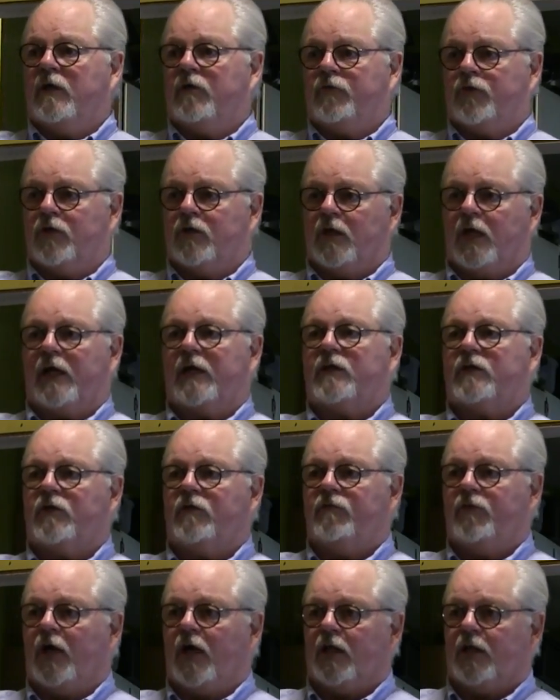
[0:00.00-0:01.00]
if you'd like
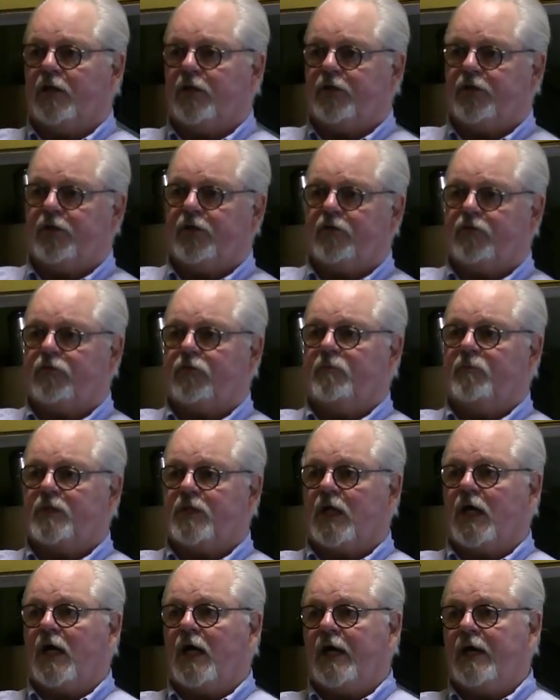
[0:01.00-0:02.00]
to volunteer some
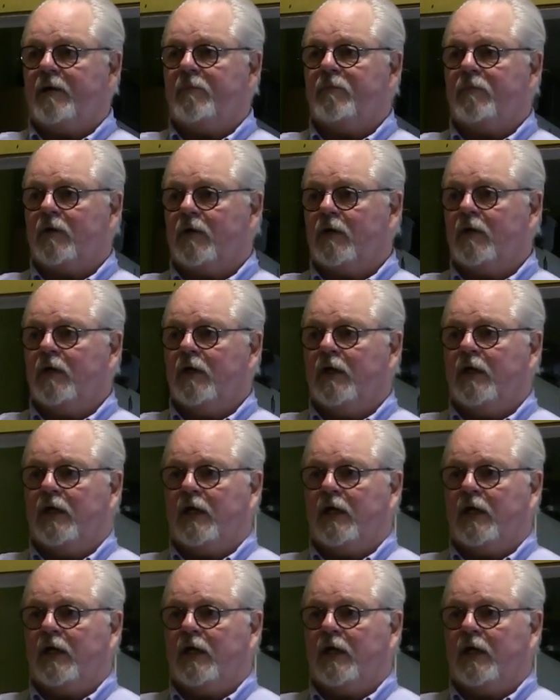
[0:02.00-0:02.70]
time or